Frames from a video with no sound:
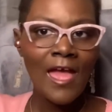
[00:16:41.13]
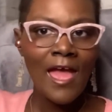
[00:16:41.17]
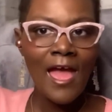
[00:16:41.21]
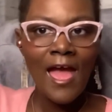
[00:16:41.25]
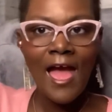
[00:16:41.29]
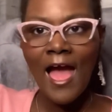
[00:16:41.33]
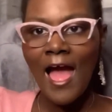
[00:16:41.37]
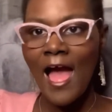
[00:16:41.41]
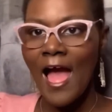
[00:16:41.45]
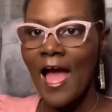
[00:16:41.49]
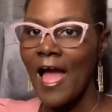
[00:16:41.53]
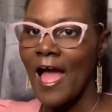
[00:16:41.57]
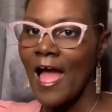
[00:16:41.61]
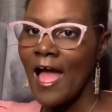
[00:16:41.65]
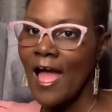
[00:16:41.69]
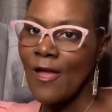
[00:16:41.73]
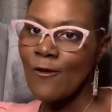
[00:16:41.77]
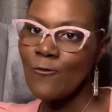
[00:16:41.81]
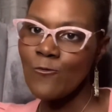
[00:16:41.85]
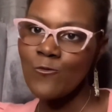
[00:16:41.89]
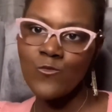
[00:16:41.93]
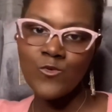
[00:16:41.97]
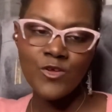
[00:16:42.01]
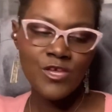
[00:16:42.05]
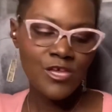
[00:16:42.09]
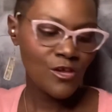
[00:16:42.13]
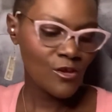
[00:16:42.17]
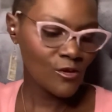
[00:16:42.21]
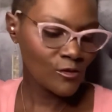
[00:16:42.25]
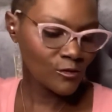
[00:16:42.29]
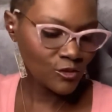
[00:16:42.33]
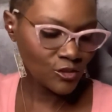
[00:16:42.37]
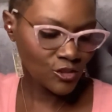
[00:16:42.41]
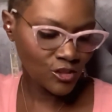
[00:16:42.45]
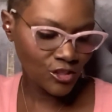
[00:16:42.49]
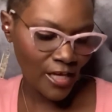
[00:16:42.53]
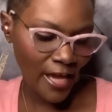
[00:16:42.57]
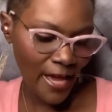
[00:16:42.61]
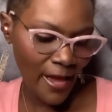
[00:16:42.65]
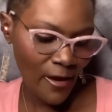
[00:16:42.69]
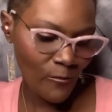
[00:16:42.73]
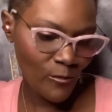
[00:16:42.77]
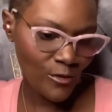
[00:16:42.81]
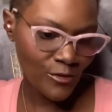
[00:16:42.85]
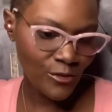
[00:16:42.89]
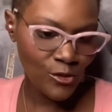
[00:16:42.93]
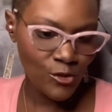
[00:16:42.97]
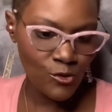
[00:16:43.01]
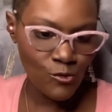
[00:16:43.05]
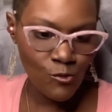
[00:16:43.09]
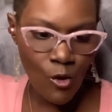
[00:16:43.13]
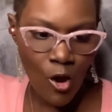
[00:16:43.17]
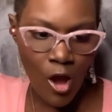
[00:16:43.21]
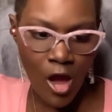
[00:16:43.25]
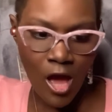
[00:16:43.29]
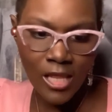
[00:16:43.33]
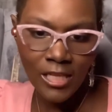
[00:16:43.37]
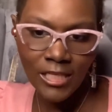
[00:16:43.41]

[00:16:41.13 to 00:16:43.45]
I will chat with you all